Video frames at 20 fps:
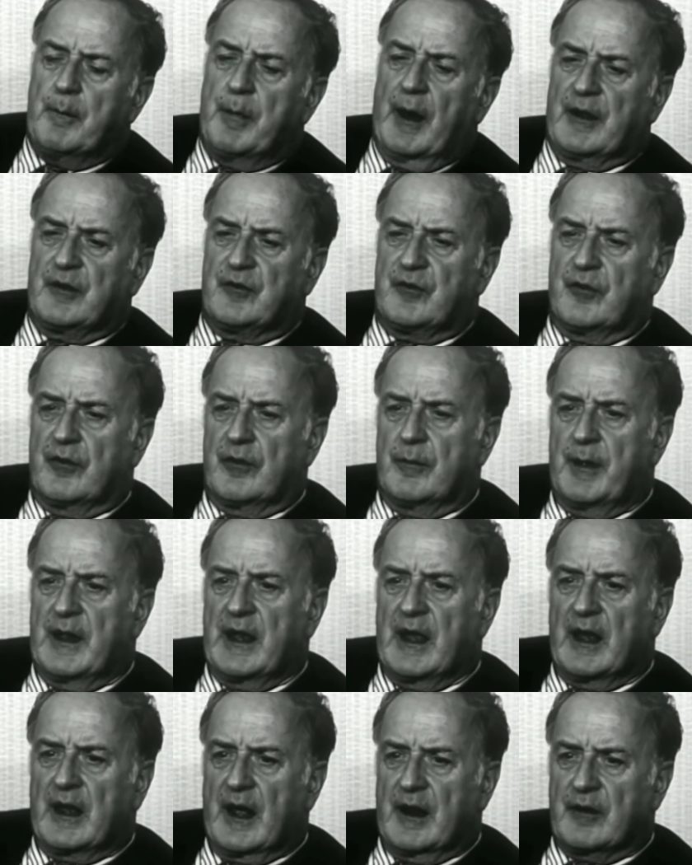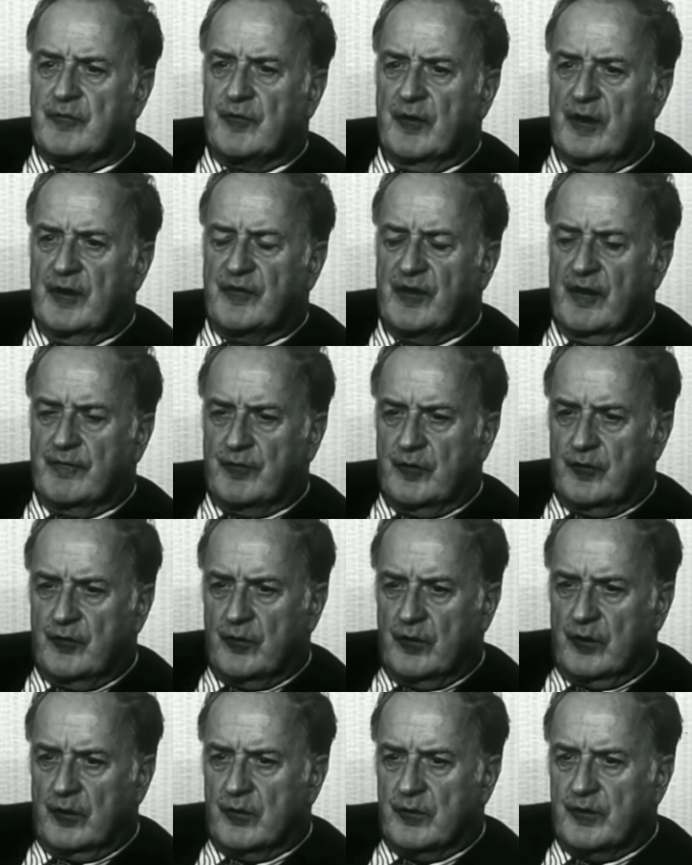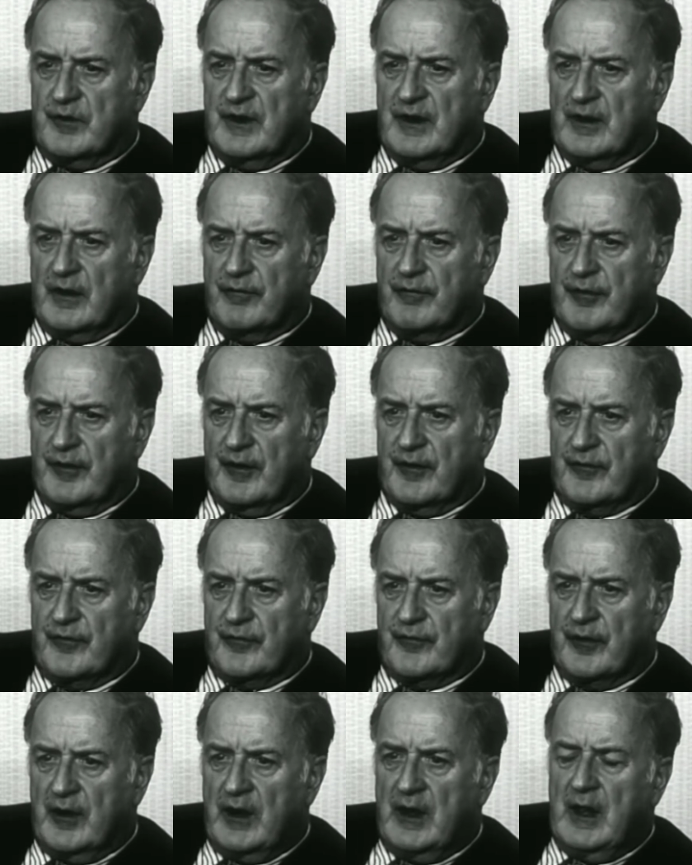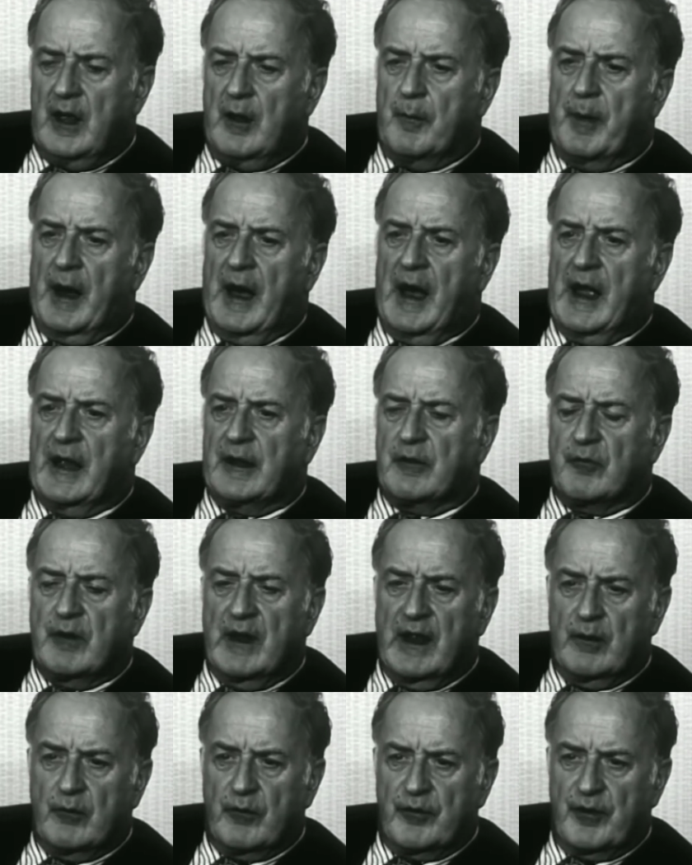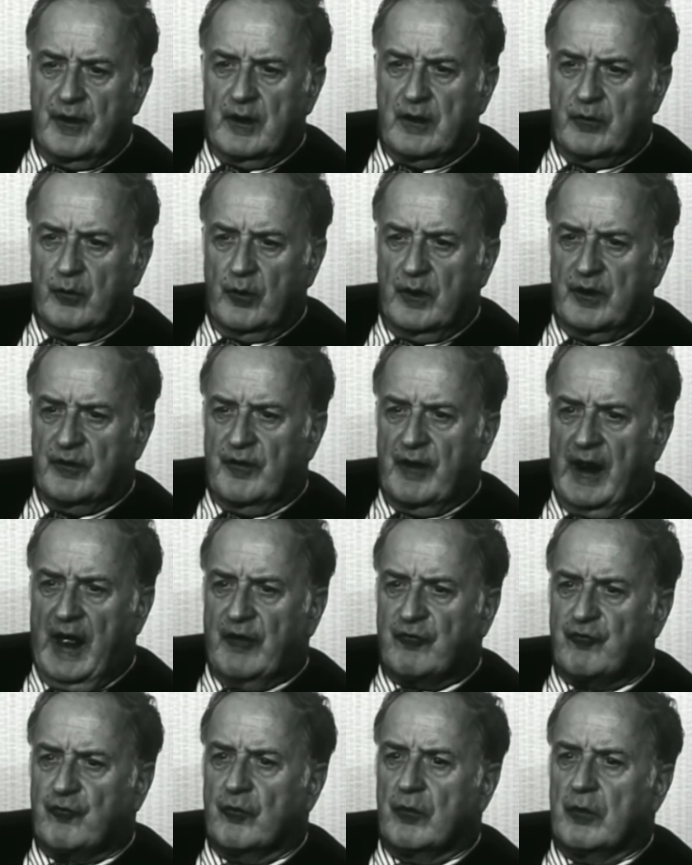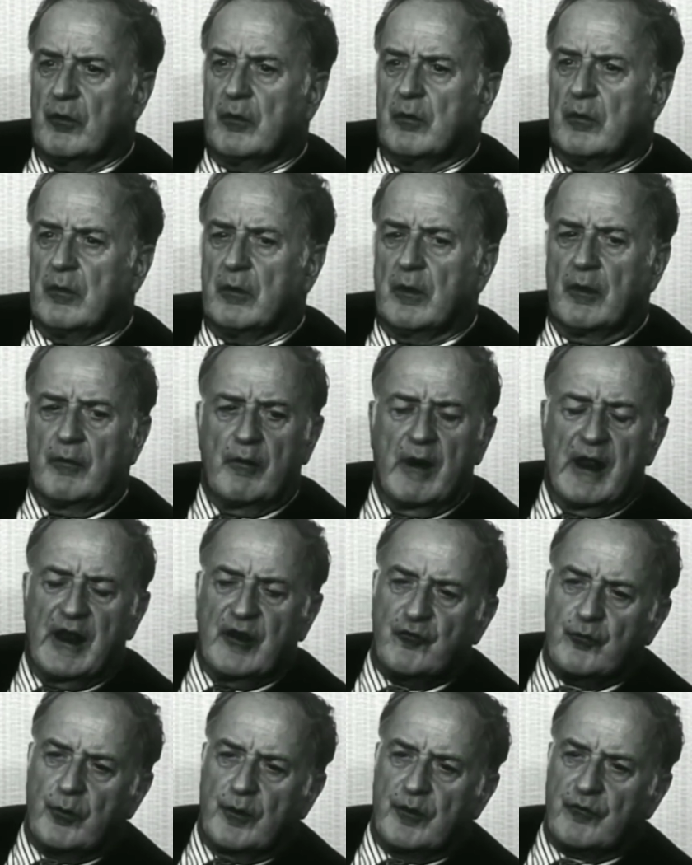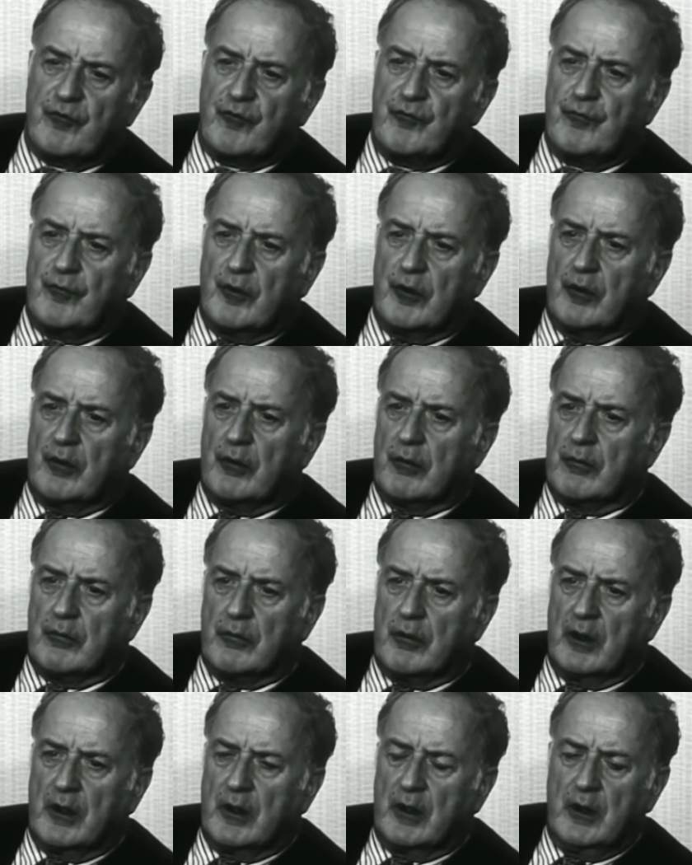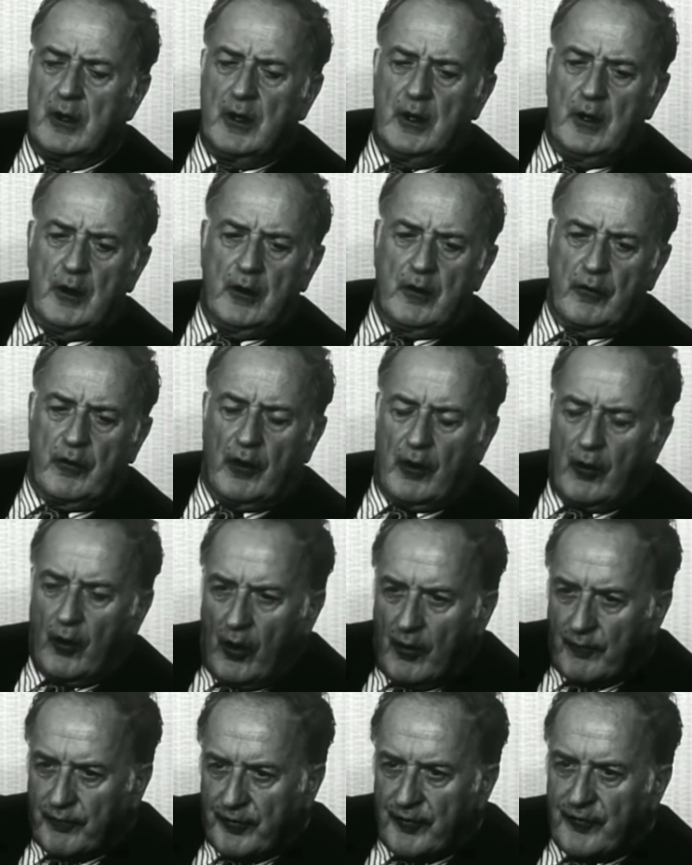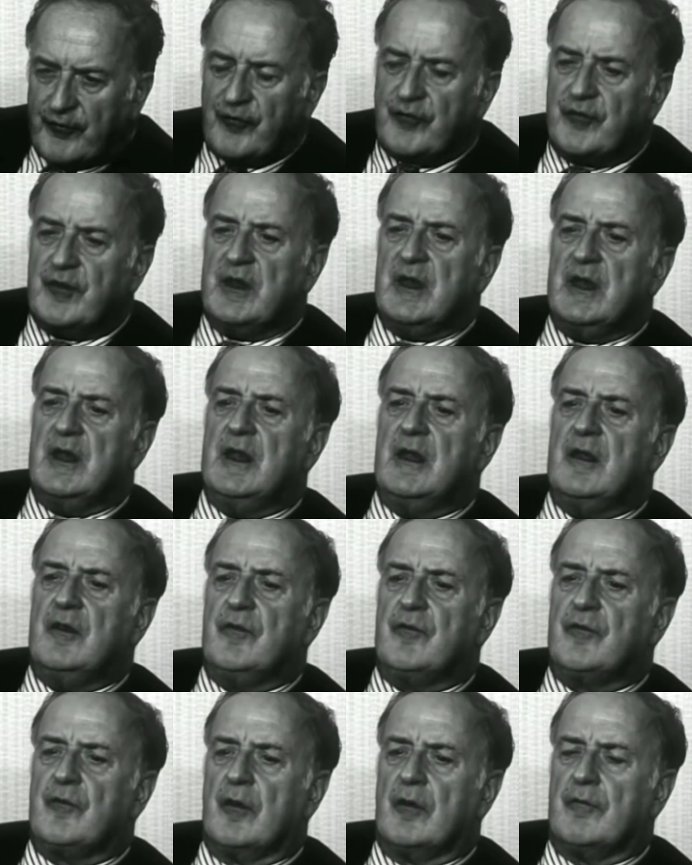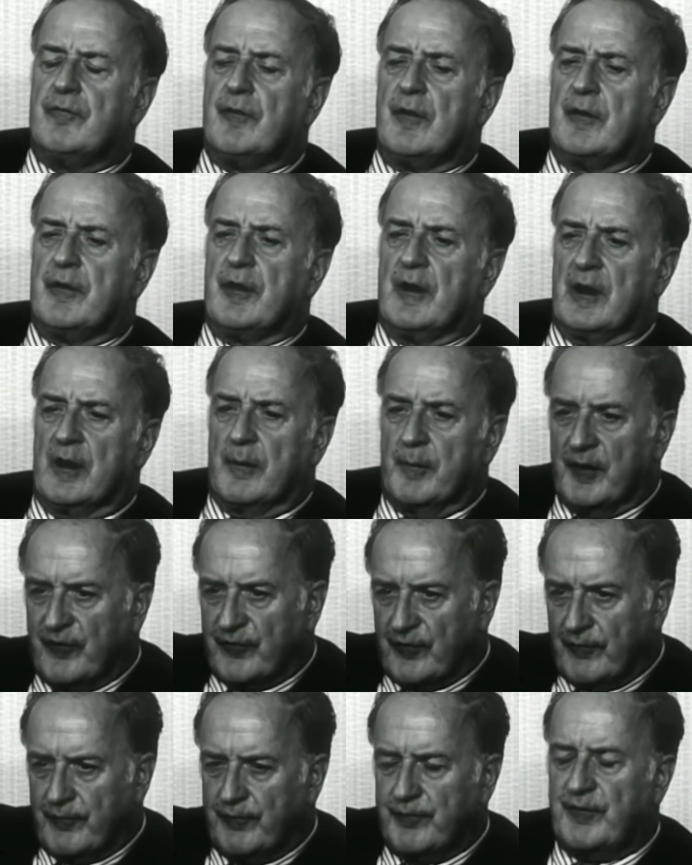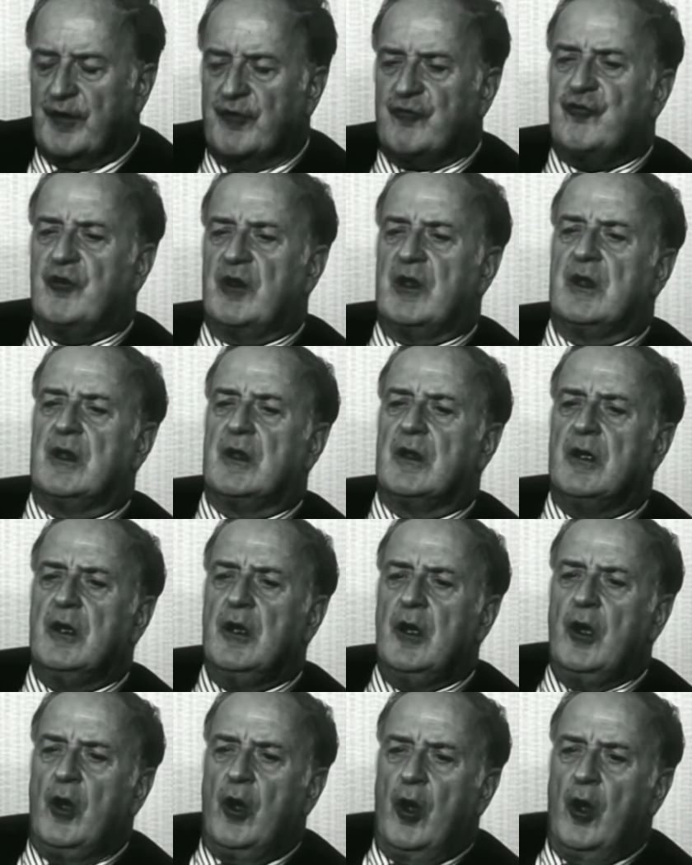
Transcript: But the bigger countries have to do a good deal of this by agreeing to international arrangements for the law of the seas, or for the limits of fishing,